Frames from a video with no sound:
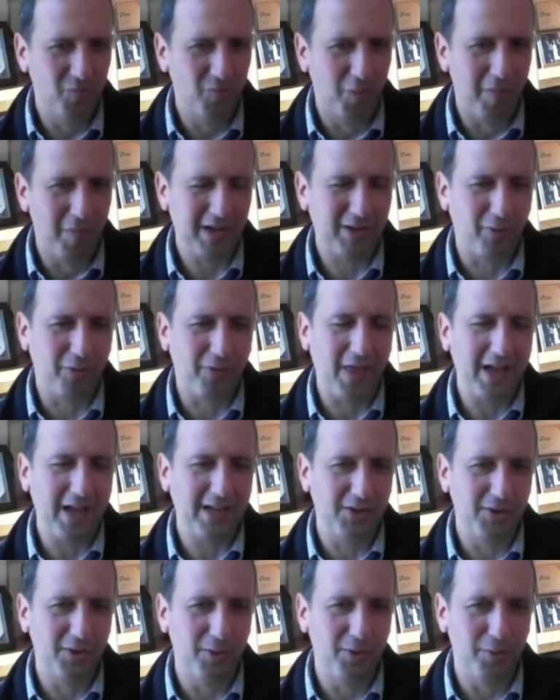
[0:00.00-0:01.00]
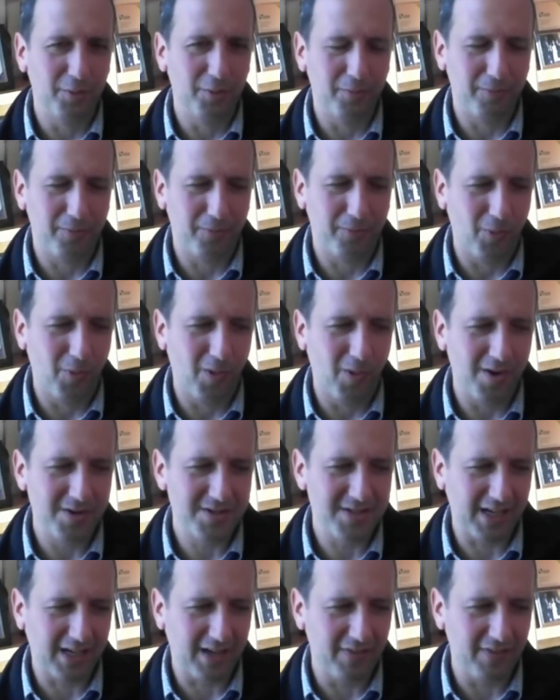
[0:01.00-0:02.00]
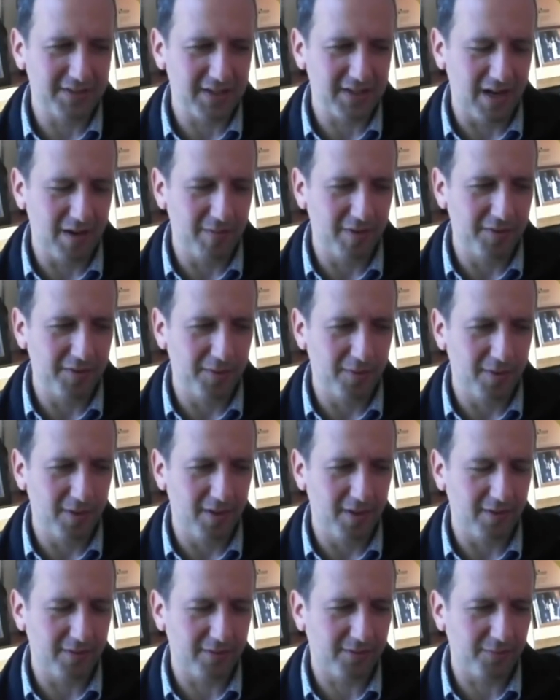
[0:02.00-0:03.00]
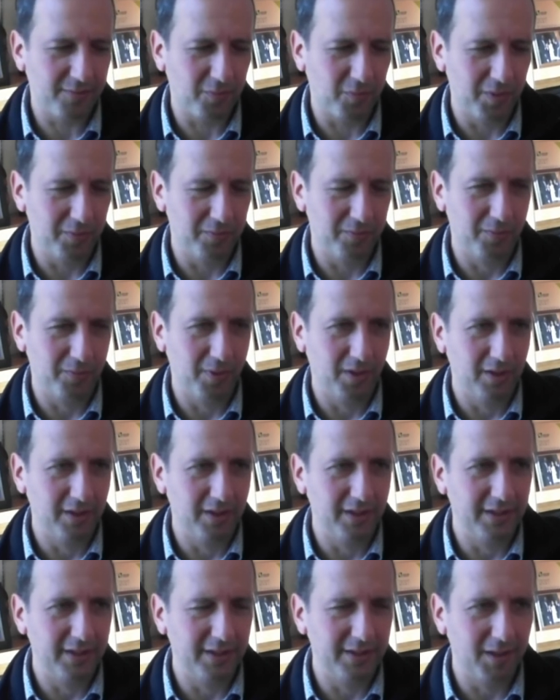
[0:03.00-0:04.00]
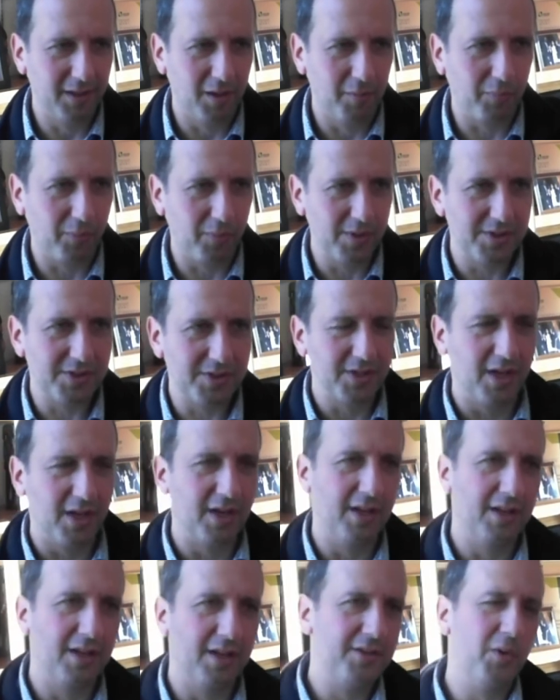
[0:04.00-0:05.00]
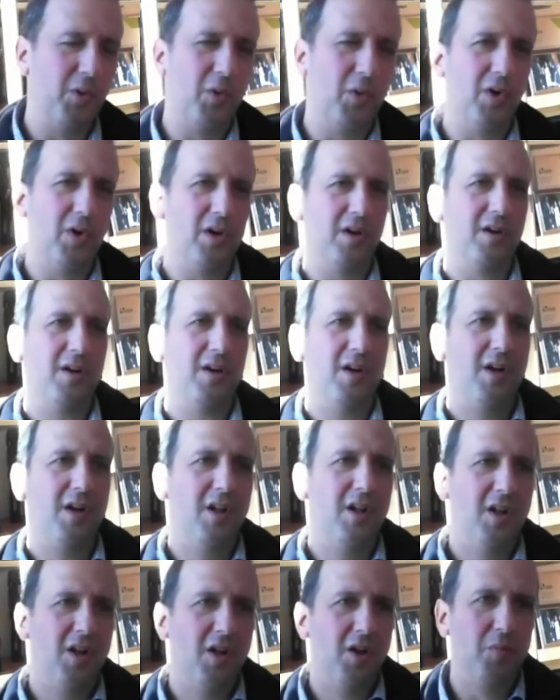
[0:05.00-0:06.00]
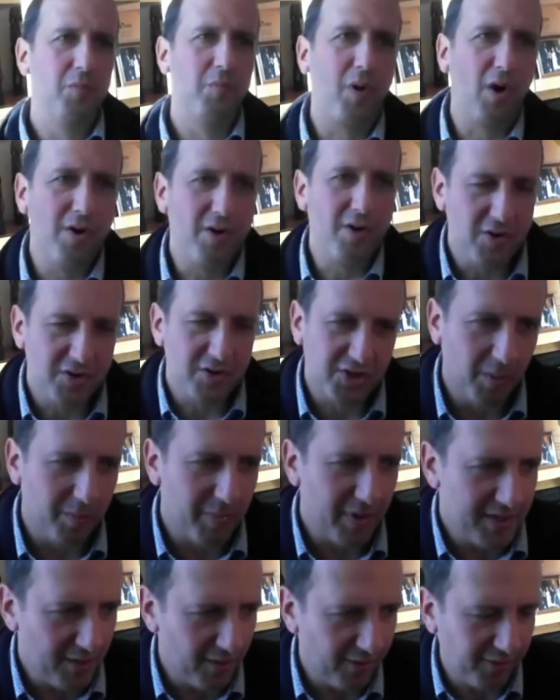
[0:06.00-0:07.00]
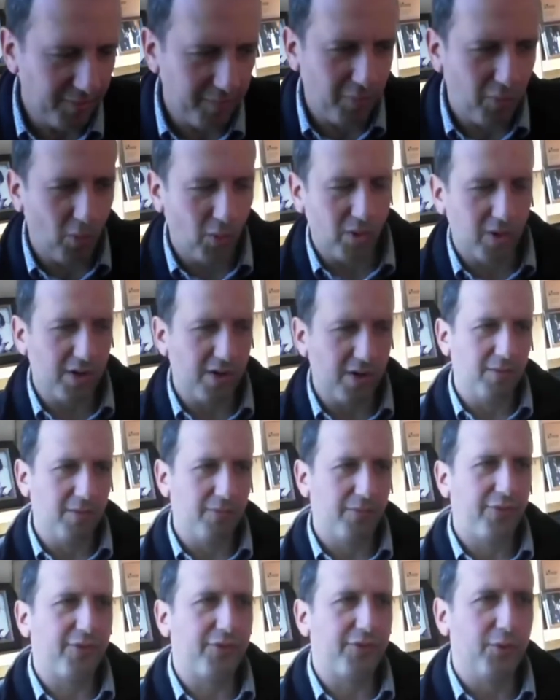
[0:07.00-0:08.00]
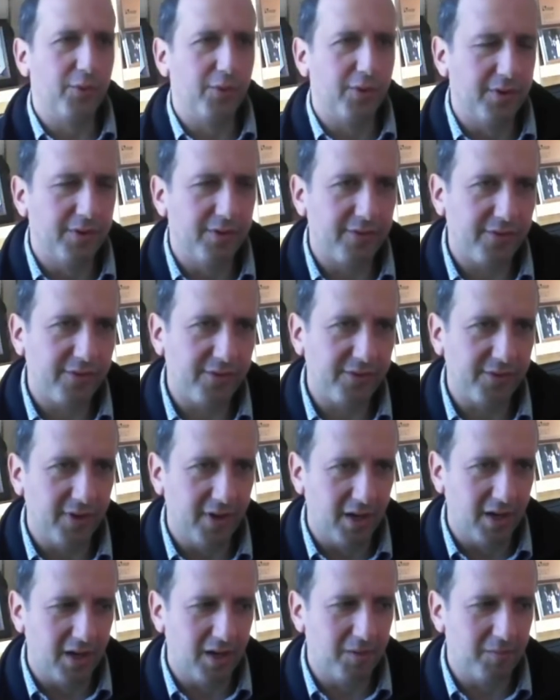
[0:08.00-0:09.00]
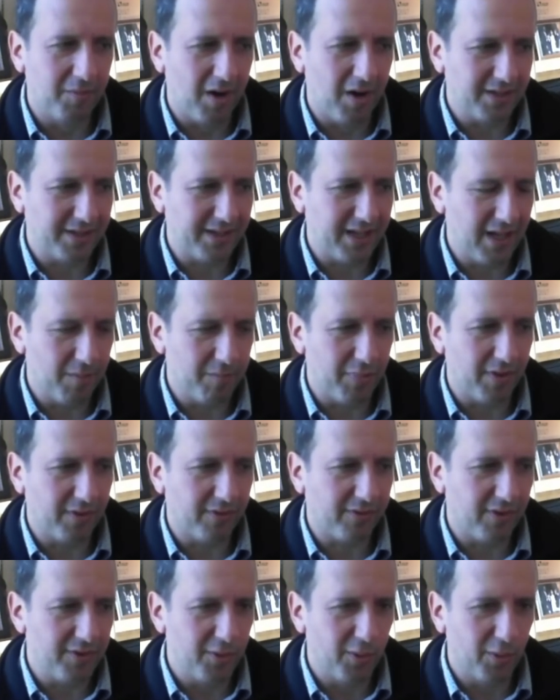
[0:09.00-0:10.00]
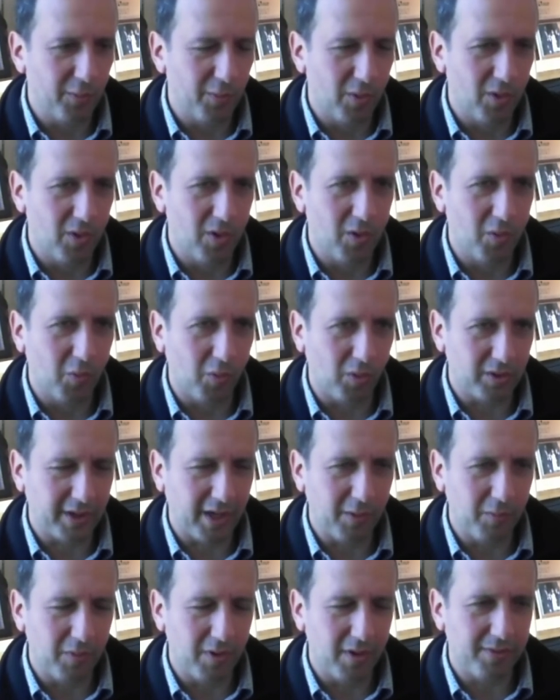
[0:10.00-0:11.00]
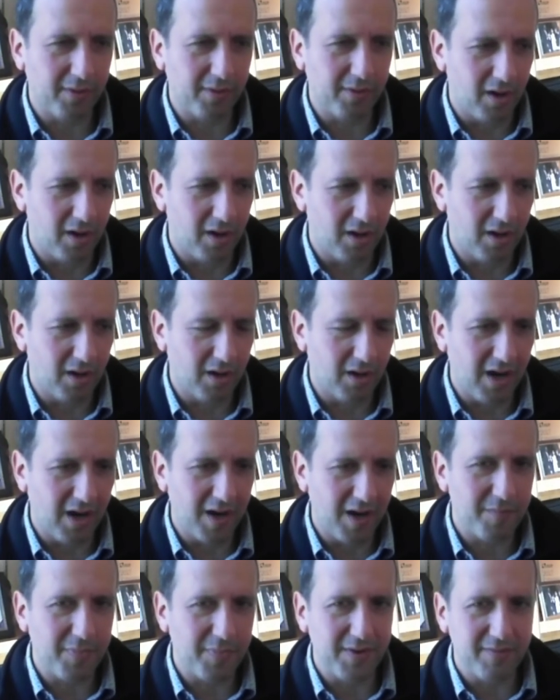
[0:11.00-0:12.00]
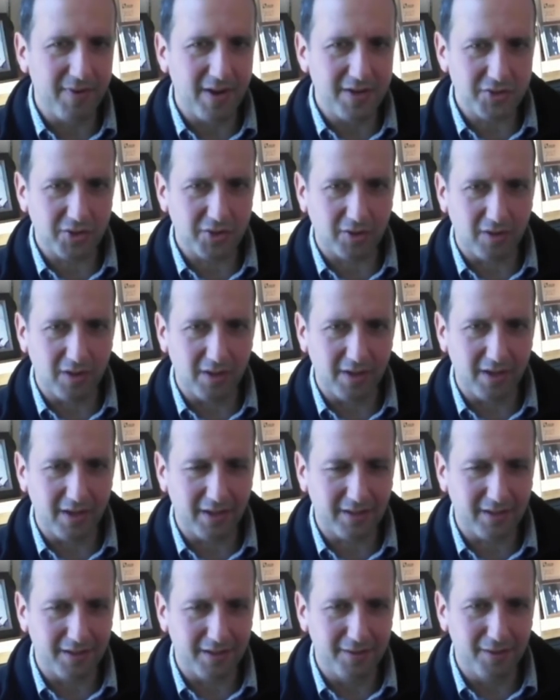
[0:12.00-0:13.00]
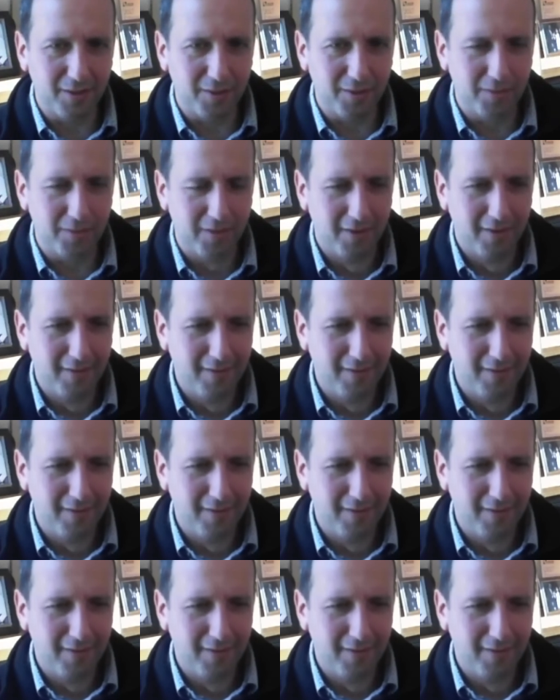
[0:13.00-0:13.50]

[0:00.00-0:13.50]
well, Michael, thank you for taking the time to do this. we really appreciated your partnership and your support of students um, on campus and your role working with our IP Venture Clinic. I know